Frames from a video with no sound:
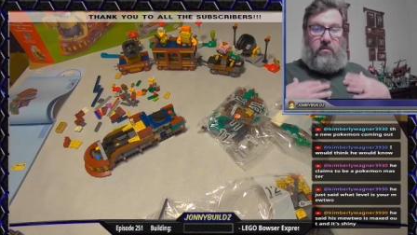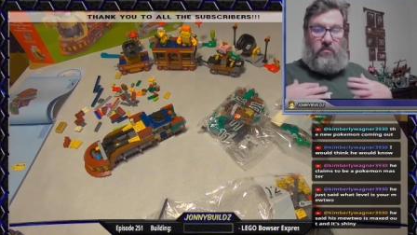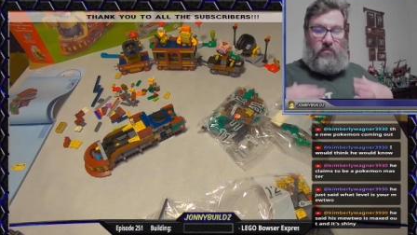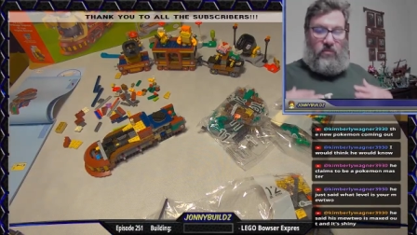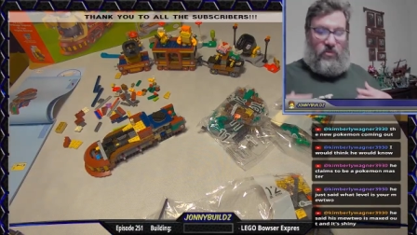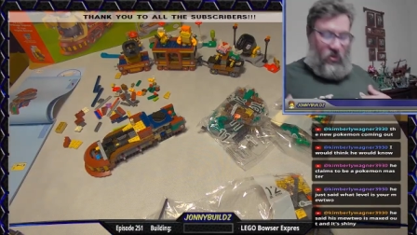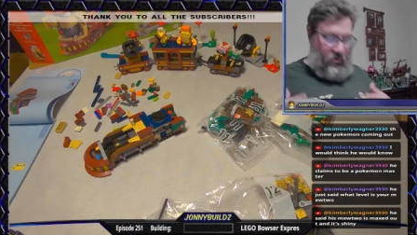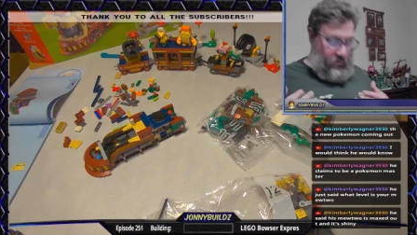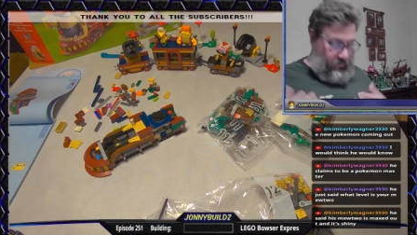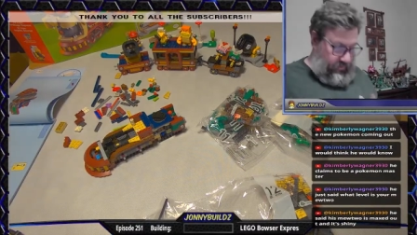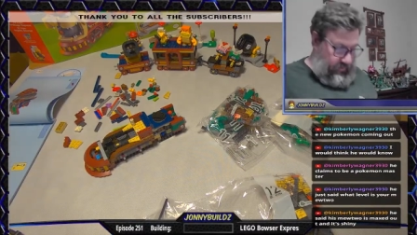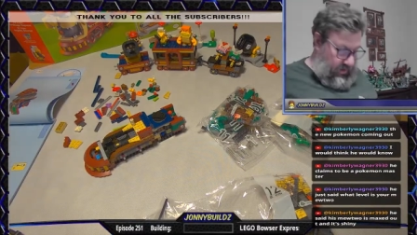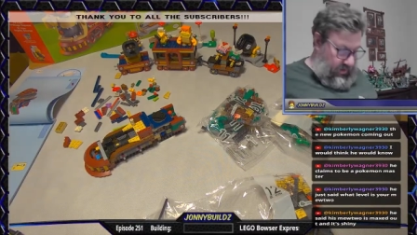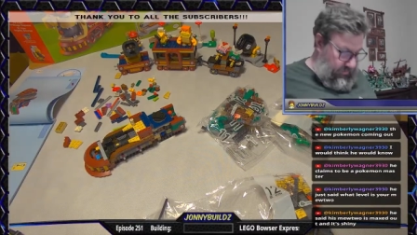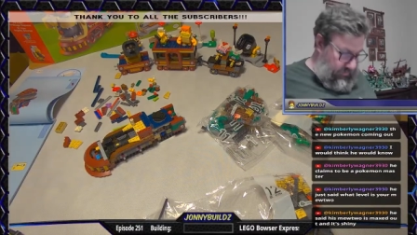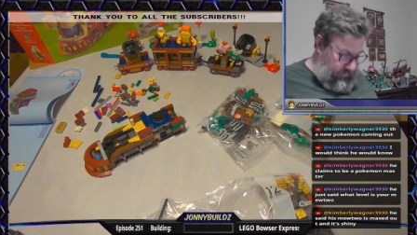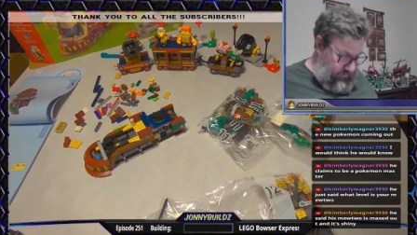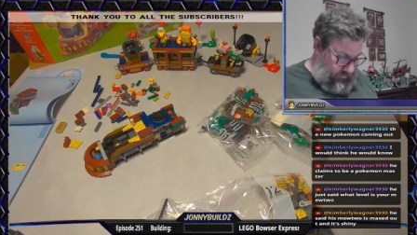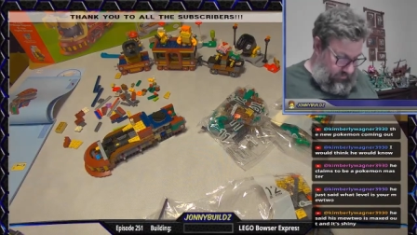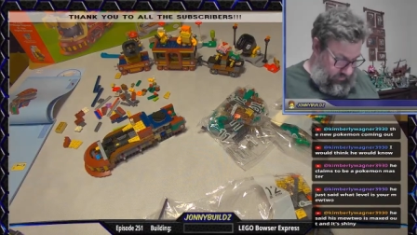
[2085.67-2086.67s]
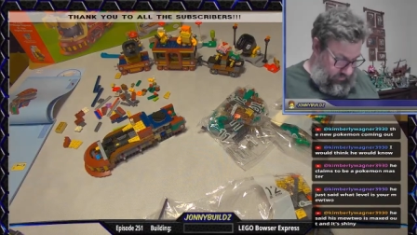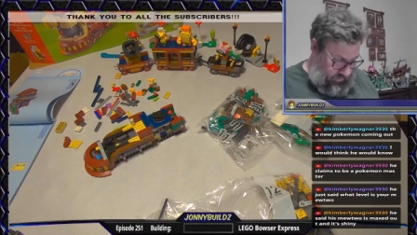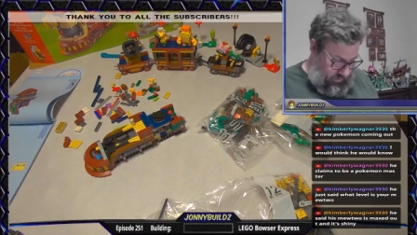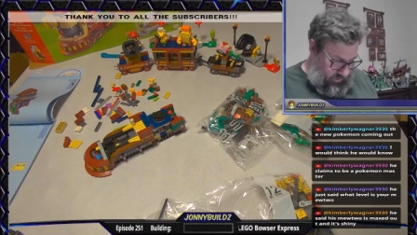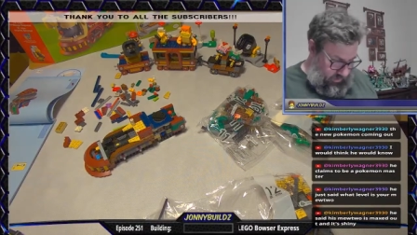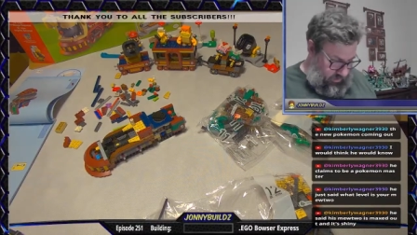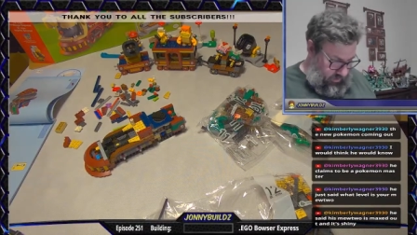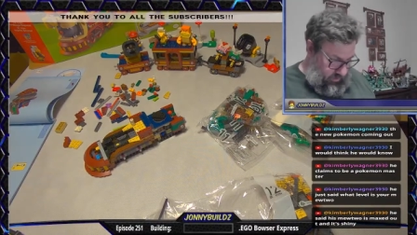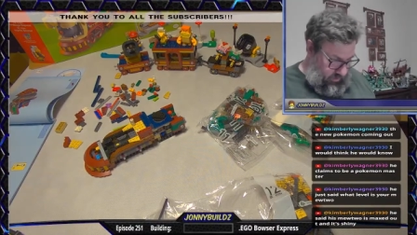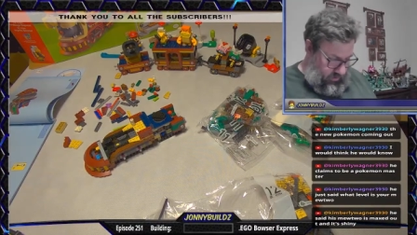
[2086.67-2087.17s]
so, yep.
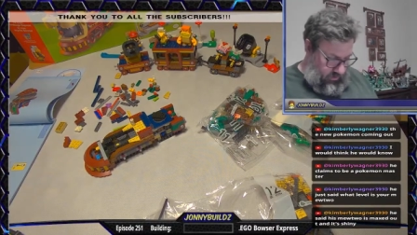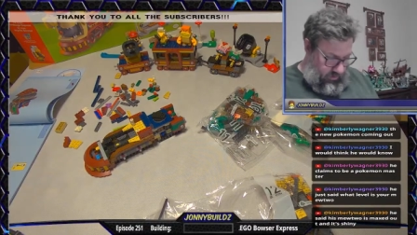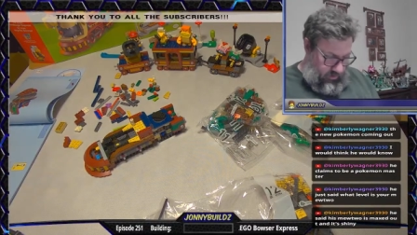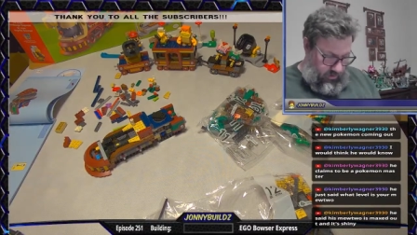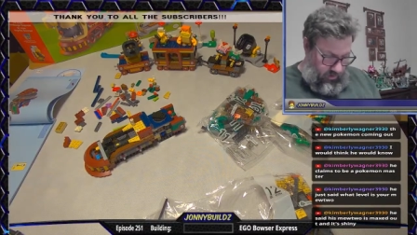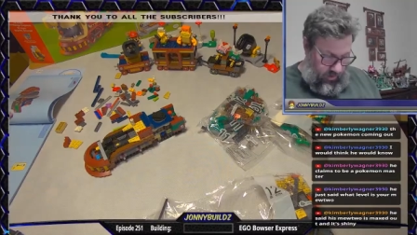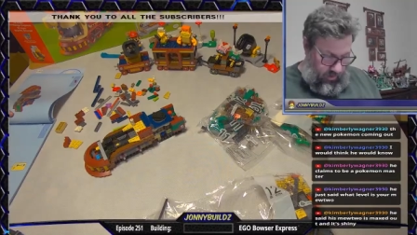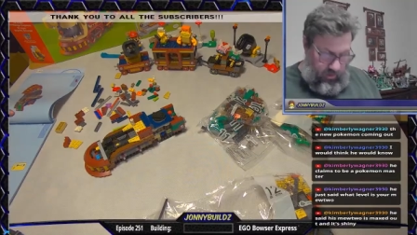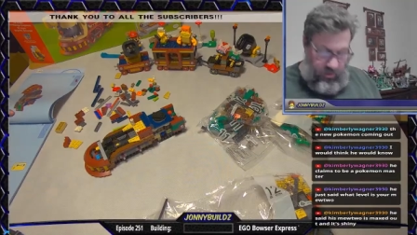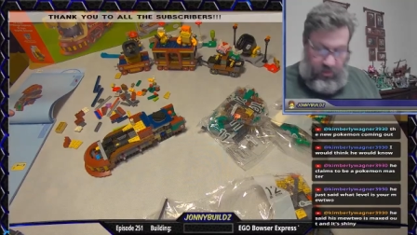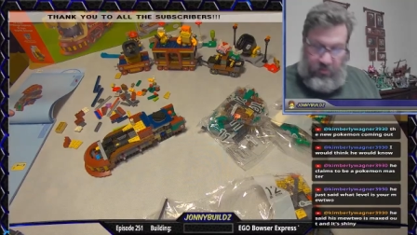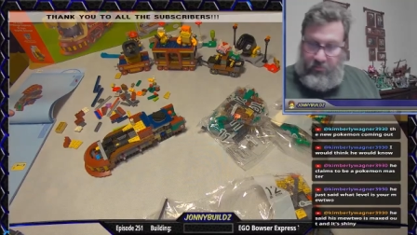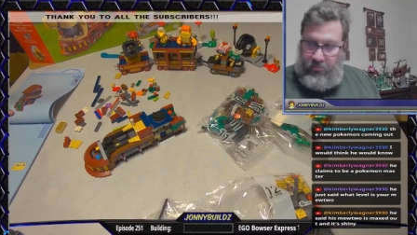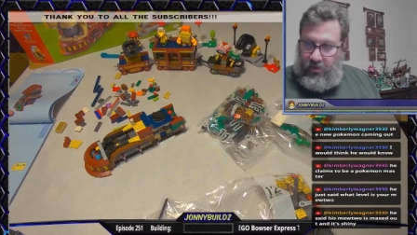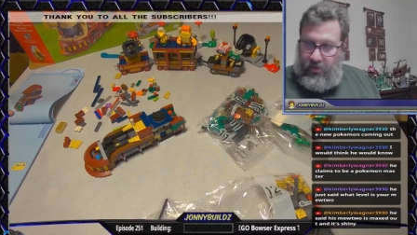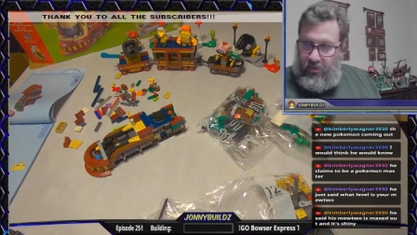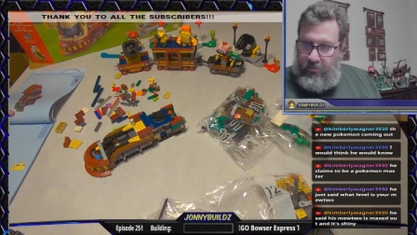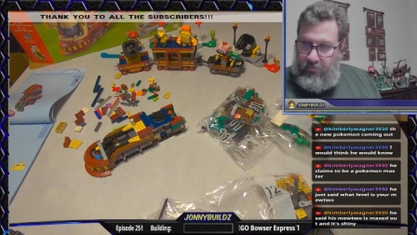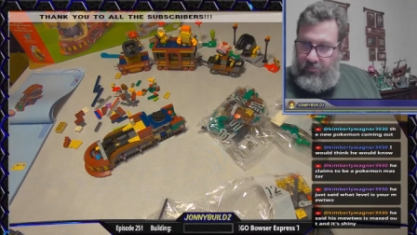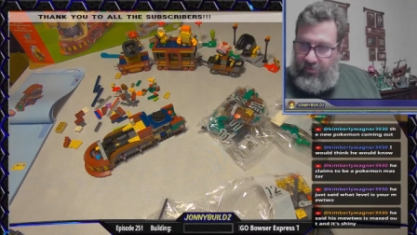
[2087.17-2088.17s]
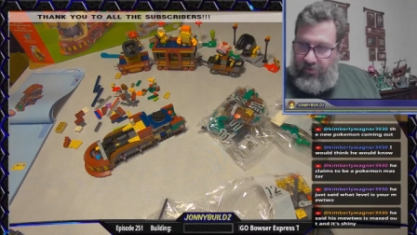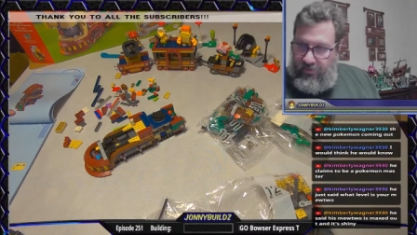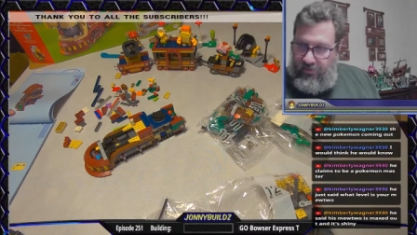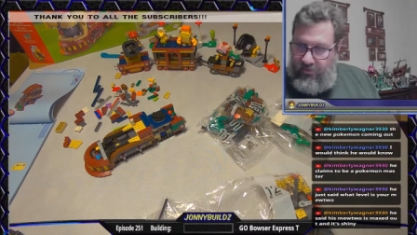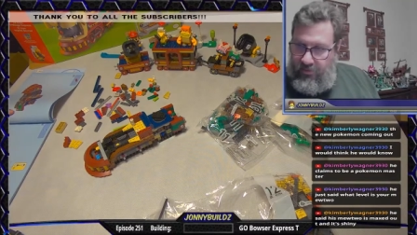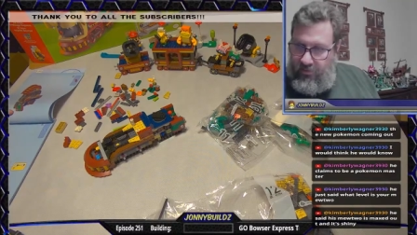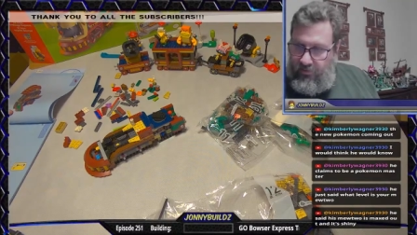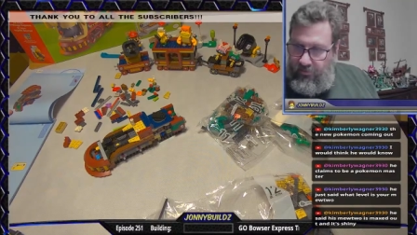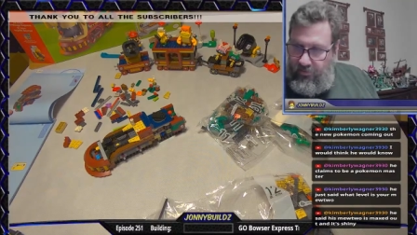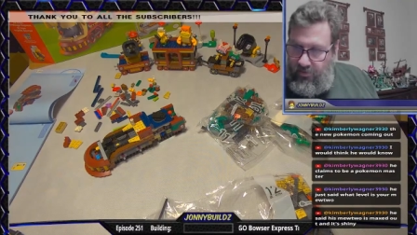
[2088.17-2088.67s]
I am festive.